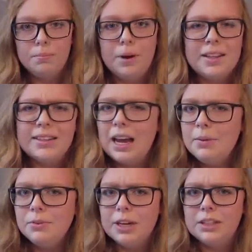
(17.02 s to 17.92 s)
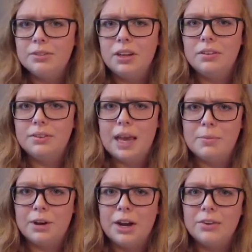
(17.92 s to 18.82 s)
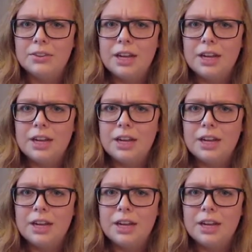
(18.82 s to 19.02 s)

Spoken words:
By the time grade 12 came around,